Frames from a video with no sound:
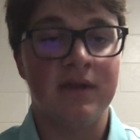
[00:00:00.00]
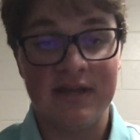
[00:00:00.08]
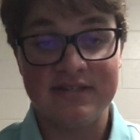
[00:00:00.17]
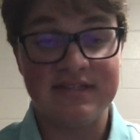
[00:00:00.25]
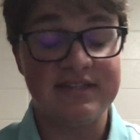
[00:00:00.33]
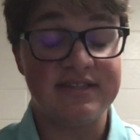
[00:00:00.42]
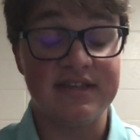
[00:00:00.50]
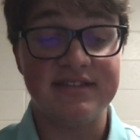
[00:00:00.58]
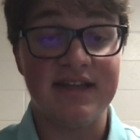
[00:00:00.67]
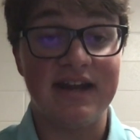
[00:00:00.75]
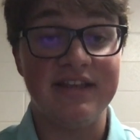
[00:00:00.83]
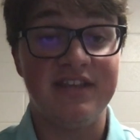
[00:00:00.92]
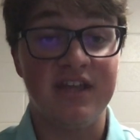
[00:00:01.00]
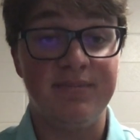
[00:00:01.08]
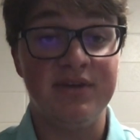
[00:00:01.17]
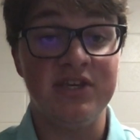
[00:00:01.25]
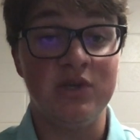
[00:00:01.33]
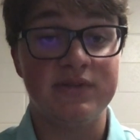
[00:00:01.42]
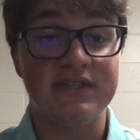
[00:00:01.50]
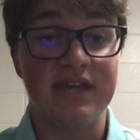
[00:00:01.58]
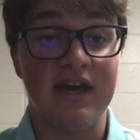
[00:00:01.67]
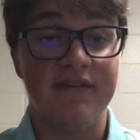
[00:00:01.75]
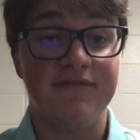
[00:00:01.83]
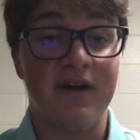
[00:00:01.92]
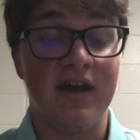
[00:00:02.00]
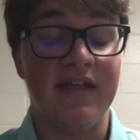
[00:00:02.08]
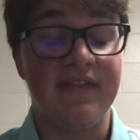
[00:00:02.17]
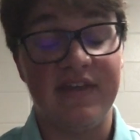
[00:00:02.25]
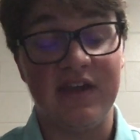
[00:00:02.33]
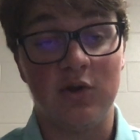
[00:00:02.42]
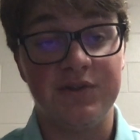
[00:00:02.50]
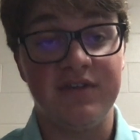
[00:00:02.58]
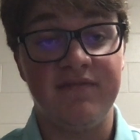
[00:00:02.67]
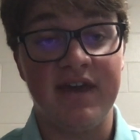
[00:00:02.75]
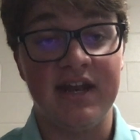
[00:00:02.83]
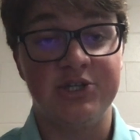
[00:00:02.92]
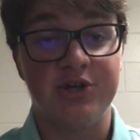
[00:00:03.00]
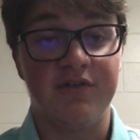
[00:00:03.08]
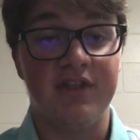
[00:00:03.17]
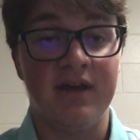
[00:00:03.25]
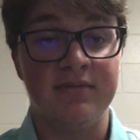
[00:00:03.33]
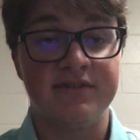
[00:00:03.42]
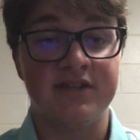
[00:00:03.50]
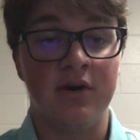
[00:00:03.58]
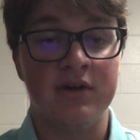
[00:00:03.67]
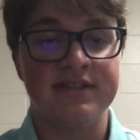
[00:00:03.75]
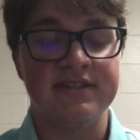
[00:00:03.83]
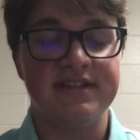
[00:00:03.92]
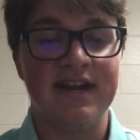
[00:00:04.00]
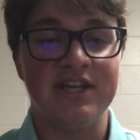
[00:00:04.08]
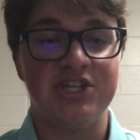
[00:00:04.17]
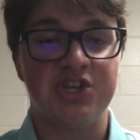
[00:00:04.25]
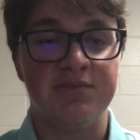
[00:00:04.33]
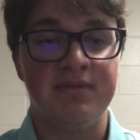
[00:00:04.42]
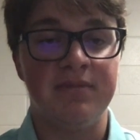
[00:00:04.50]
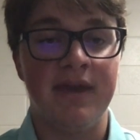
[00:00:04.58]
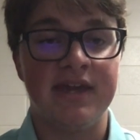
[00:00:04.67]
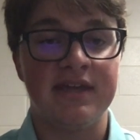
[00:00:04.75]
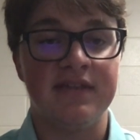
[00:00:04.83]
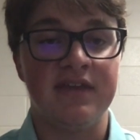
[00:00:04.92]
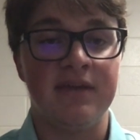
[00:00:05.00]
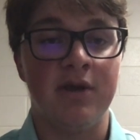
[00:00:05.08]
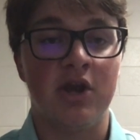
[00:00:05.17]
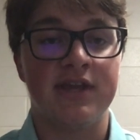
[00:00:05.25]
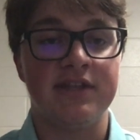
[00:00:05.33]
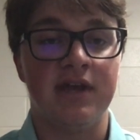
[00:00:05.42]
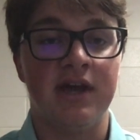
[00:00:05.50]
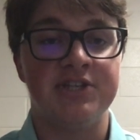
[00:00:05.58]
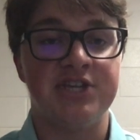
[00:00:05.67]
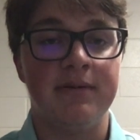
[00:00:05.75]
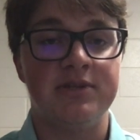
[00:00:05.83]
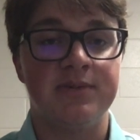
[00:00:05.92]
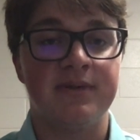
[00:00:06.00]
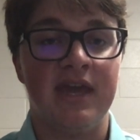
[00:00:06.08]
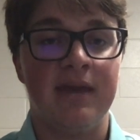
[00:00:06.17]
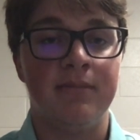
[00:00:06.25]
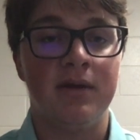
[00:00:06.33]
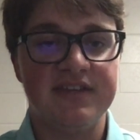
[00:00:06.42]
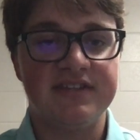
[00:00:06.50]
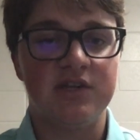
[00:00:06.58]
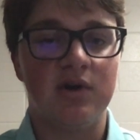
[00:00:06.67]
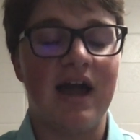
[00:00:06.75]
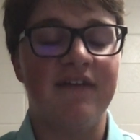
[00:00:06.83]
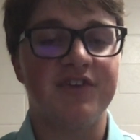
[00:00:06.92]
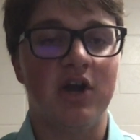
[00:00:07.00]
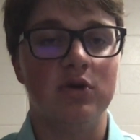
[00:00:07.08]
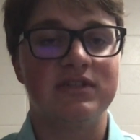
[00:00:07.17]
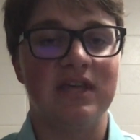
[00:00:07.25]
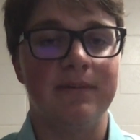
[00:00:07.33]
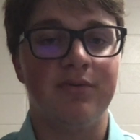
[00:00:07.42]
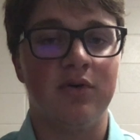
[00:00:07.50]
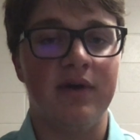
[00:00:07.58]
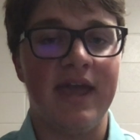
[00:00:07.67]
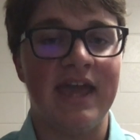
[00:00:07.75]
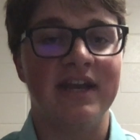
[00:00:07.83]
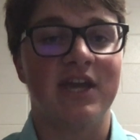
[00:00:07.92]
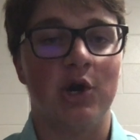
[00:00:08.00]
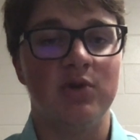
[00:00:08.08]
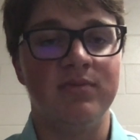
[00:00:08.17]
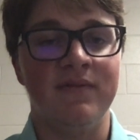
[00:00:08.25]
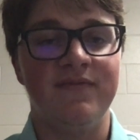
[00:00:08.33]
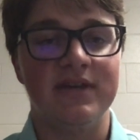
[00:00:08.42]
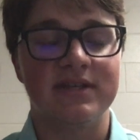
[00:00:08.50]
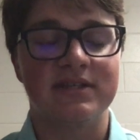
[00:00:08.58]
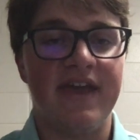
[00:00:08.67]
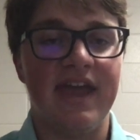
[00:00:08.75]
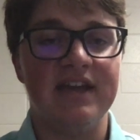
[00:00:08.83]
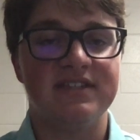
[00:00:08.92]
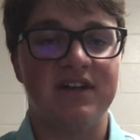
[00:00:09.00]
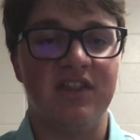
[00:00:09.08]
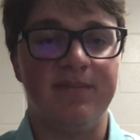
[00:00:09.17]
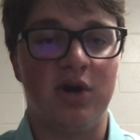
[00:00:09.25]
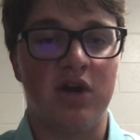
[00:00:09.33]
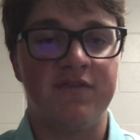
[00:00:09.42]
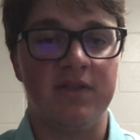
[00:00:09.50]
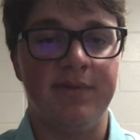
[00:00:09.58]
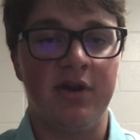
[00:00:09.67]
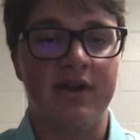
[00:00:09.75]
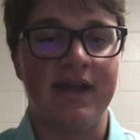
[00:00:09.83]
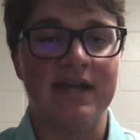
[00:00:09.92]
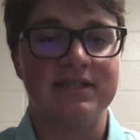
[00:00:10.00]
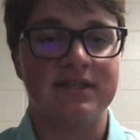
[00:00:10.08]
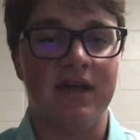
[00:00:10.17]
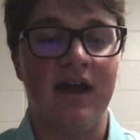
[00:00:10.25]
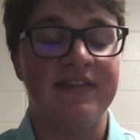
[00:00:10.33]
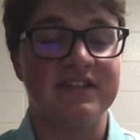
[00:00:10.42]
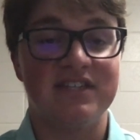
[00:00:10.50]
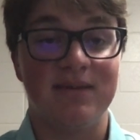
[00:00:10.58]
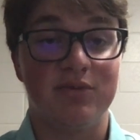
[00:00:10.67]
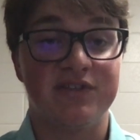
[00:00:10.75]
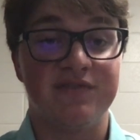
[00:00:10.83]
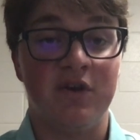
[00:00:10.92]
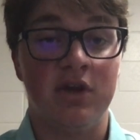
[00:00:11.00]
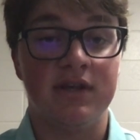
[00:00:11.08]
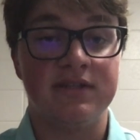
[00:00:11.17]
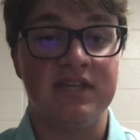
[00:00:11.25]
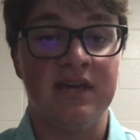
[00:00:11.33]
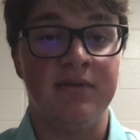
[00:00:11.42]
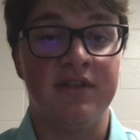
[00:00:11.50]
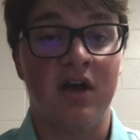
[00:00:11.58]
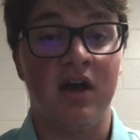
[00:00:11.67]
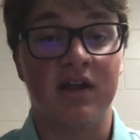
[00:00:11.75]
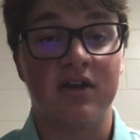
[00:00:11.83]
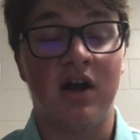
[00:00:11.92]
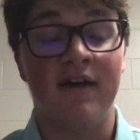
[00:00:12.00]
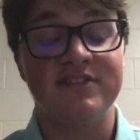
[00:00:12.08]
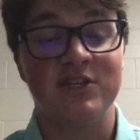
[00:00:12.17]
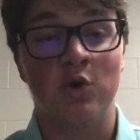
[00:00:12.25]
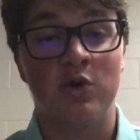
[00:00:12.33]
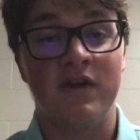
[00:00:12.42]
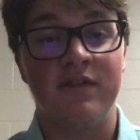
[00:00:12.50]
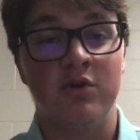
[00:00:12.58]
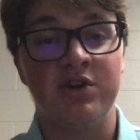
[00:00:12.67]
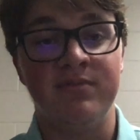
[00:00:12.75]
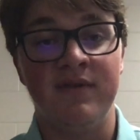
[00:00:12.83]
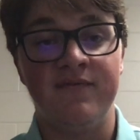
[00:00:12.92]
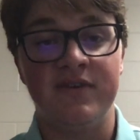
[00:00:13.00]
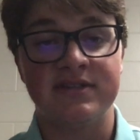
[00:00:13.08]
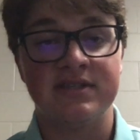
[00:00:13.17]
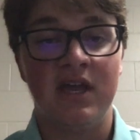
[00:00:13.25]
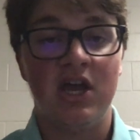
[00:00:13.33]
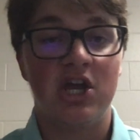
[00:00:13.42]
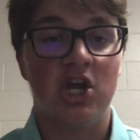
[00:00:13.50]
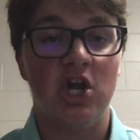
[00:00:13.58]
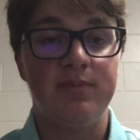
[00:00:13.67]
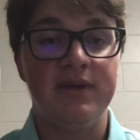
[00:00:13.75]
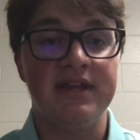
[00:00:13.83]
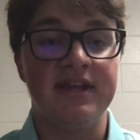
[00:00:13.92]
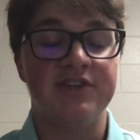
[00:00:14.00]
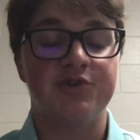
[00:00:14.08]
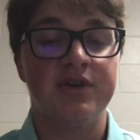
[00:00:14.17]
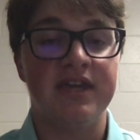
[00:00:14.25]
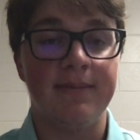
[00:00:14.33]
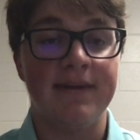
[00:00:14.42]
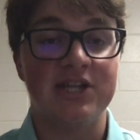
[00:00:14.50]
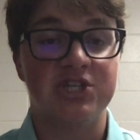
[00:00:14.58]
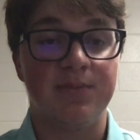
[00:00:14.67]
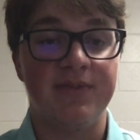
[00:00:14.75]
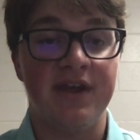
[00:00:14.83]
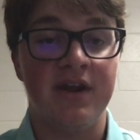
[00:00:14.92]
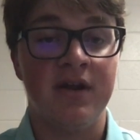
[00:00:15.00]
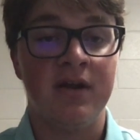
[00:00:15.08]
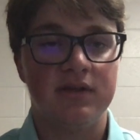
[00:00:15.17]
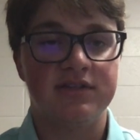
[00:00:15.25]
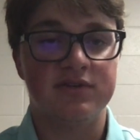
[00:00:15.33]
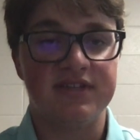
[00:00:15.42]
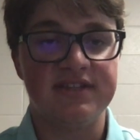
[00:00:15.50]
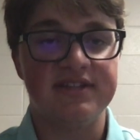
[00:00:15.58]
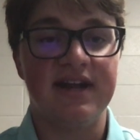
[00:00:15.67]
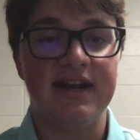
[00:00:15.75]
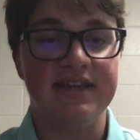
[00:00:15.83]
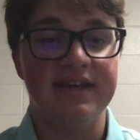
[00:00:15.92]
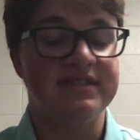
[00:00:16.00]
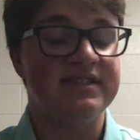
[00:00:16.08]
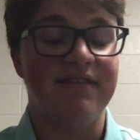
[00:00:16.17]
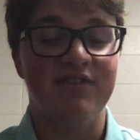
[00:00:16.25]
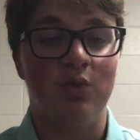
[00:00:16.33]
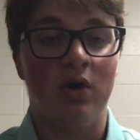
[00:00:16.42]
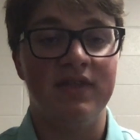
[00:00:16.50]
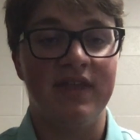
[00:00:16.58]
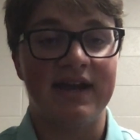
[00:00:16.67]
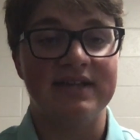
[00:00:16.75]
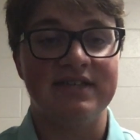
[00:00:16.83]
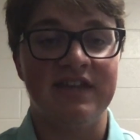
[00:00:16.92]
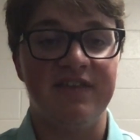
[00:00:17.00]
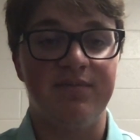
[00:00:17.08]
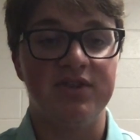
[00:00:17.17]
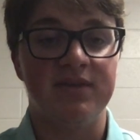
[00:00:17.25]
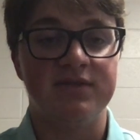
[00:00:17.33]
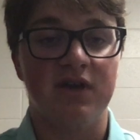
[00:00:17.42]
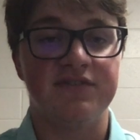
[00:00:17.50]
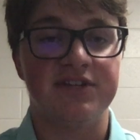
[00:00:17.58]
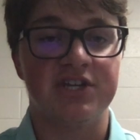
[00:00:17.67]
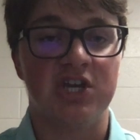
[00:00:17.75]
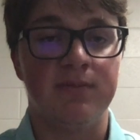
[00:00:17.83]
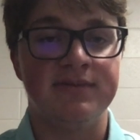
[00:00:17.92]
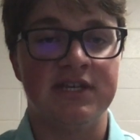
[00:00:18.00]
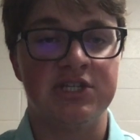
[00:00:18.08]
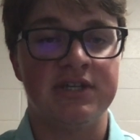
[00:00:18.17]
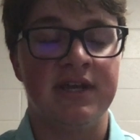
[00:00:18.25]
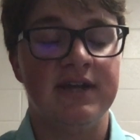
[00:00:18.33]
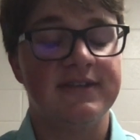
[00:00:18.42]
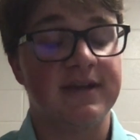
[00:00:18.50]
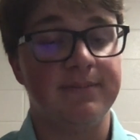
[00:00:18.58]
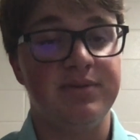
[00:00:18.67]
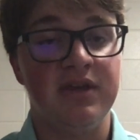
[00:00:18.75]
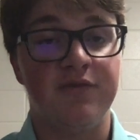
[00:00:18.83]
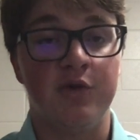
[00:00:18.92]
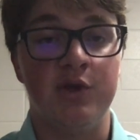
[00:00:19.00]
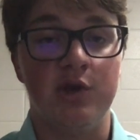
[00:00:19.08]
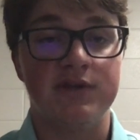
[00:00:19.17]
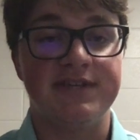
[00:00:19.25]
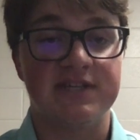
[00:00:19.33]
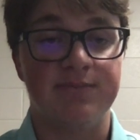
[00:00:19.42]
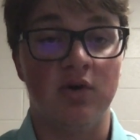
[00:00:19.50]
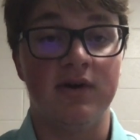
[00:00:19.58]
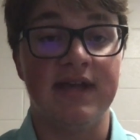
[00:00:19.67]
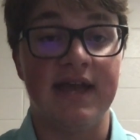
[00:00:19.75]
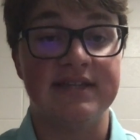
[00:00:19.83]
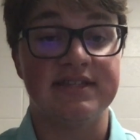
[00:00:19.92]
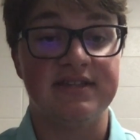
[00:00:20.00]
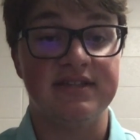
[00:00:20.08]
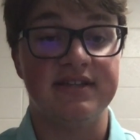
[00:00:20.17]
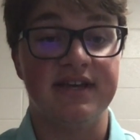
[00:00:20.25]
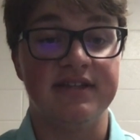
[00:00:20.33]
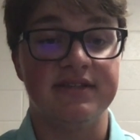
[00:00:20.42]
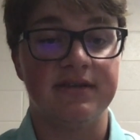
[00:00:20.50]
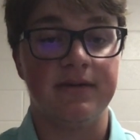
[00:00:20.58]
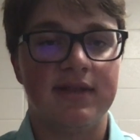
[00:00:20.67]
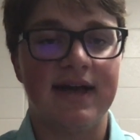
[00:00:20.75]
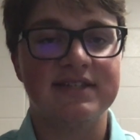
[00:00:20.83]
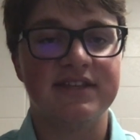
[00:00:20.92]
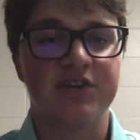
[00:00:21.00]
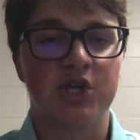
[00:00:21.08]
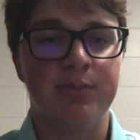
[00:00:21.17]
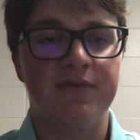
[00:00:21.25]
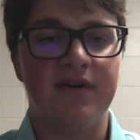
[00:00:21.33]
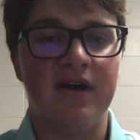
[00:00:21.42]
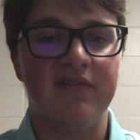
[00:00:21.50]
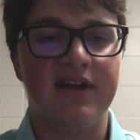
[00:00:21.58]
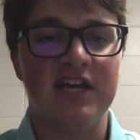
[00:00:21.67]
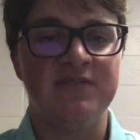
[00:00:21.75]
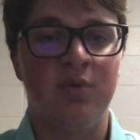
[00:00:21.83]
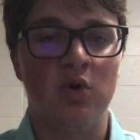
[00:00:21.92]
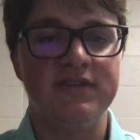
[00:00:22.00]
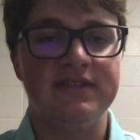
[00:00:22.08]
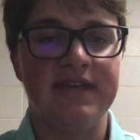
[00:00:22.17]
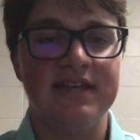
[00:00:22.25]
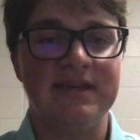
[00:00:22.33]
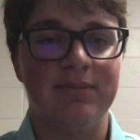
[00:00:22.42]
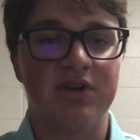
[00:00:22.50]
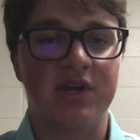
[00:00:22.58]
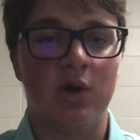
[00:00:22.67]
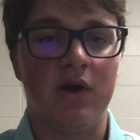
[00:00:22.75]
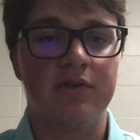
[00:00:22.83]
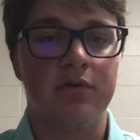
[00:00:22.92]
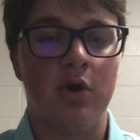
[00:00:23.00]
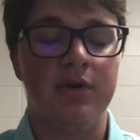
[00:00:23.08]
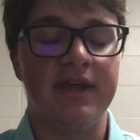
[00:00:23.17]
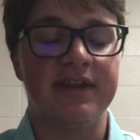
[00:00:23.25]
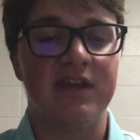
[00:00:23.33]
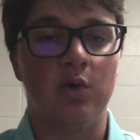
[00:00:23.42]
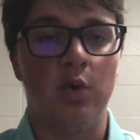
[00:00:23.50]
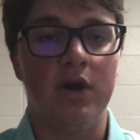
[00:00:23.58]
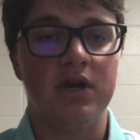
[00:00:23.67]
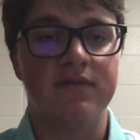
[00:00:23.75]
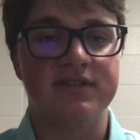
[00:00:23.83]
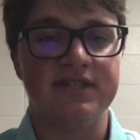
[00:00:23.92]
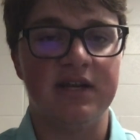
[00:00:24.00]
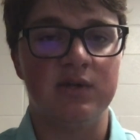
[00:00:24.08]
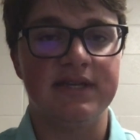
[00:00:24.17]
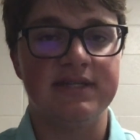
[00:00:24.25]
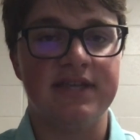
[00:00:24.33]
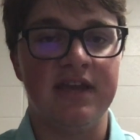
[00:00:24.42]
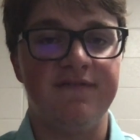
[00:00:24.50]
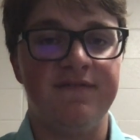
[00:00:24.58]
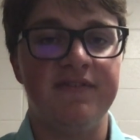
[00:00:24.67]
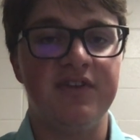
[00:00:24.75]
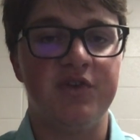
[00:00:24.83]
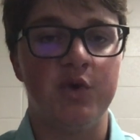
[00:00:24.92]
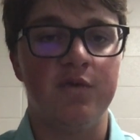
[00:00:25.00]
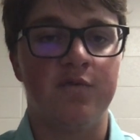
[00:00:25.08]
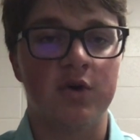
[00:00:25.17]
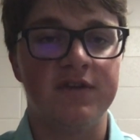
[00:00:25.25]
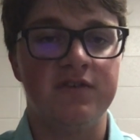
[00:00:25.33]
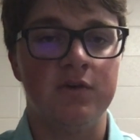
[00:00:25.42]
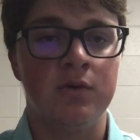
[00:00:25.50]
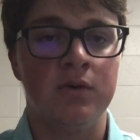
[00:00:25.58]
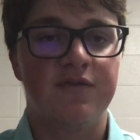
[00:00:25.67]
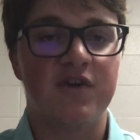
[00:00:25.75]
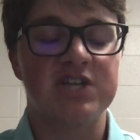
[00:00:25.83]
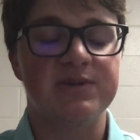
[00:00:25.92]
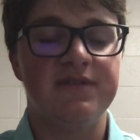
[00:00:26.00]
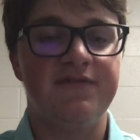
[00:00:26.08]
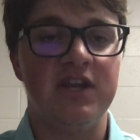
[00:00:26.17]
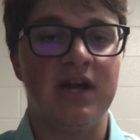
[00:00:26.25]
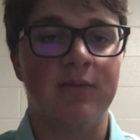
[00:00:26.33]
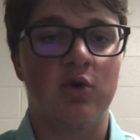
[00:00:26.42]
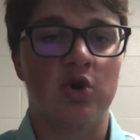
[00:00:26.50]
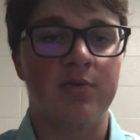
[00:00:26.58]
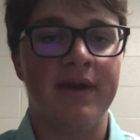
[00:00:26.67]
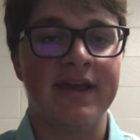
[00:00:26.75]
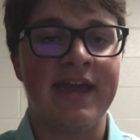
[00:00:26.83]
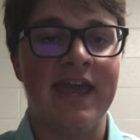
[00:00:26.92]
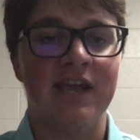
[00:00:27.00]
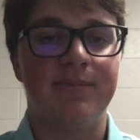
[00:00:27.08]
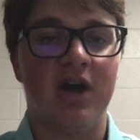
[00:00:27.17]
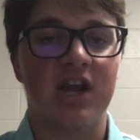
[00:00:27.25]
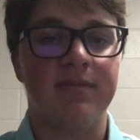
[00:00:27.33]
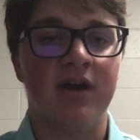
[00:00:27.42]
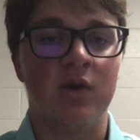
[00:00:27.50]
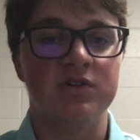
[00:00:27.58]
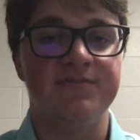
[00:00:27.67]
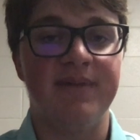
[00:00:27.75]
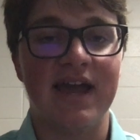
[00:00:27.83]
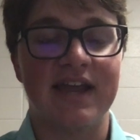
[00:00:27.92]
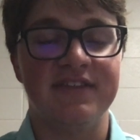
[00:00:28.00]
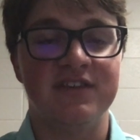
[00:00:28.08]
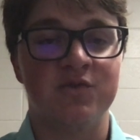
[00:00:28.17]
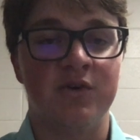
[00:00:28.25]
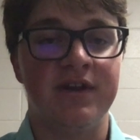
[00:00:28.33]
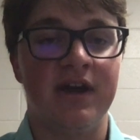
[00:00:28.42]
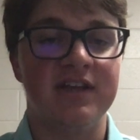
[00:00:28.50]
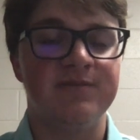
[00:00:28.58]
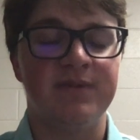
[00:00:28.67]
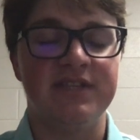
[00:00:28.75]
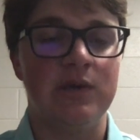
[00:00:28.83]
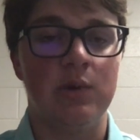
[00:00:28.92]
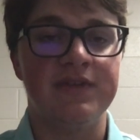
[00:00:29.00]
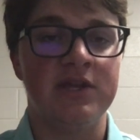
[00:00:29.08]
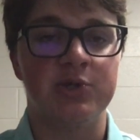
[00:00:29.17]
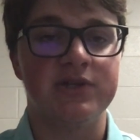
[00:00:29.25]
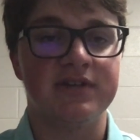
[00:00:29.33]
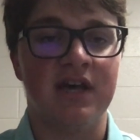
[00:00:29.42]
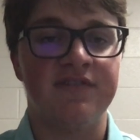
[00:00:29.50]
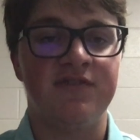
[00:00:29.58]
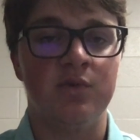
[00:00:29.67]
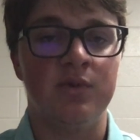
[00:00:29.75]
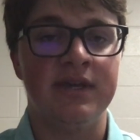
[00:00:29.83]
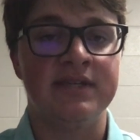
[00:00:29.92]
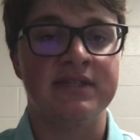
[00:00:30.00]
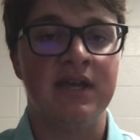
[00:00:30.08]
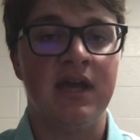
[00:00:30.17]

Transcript: Since Cincinnati did beat UCF and they hold the advantage over them, so Cincinnati should be making the American championship game. They still have to host Temple and go to Memphis. Hayes not in the barn for the Bearcats. I think Temple's a very good team, and obviously going on the road to Memphis could be an intriguing matchup there. So Cincinnati is 7-1. Like I said, they put themselves in a good position to compete for a New Year's Six Bowl as the season ends. Last in the group of 5, guys, Boise State's able to go on the road and get a win over San Jose State 52-42. Freshman phenom quarterback Hank Bachmeier was back in this one. Been dealing with injuries the last few weeks.